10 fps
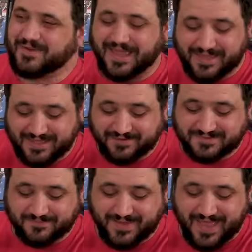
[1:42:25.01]
yeah, he
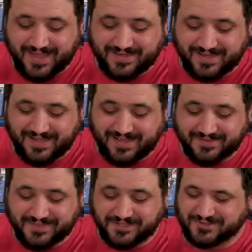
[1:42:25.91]
gives it back.
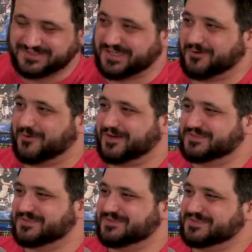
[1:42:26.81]
They dress like
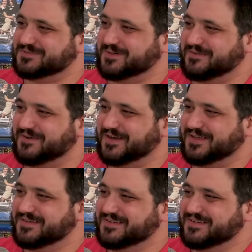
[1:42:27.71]
orcs, which is pretty funny.